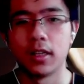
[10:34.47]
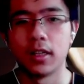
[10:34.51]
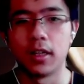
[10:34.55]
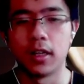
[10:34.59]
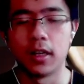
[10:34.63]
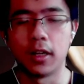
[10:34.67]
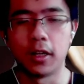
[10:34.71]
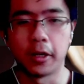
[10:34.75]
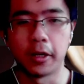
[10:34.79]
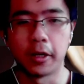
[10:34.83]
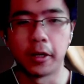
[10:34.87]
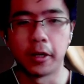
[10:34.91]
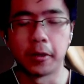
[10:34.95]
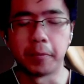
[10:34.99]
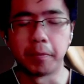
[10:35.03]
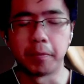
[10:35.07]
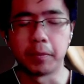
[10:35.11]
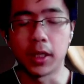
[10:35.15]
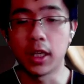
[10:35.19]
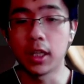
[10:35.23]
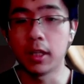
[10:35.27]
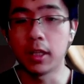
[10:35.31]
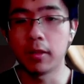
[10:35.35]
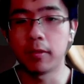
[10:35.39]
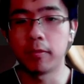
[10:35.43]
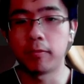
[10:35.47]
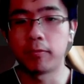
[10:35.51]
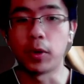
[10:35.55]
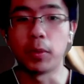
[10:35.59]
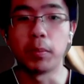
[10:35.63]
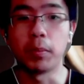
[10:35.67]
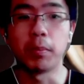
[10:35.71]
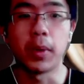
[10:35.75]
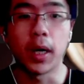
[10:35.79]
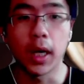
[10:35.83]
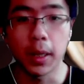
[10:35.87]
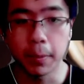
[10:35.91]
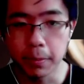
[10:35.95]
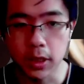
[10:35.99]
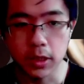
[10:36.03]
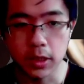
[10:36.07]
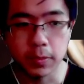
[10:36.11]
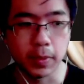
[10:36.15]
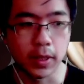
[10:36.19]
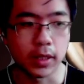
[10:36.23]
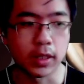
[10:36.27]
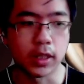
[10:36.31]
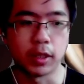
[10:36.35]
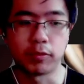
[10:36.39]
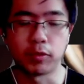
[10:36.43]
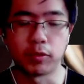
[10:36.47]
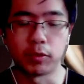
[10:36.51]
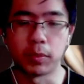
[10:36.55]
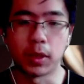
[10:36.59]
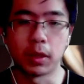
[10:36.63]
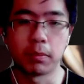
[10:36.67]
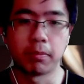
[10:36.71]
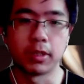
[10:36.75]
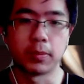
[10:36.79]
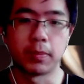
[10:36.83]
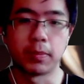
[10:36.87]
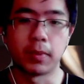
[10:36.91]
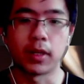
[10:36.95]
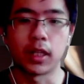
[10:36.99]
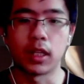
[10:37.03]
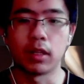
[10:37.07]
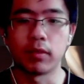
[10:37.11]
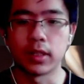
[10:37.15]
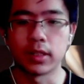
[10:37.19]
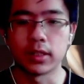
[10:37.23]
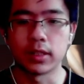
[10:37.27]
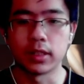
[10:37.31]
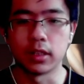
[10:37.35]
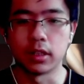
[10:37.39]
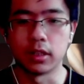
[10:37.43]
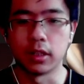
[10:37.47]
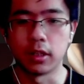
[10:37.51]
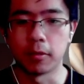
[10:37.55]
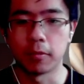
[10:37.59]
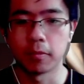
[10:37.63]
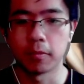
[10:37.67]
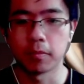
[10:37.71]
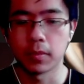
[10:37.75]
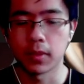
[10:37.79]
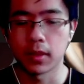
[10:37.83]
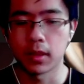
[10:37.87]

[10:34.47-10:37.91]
From my perspective as a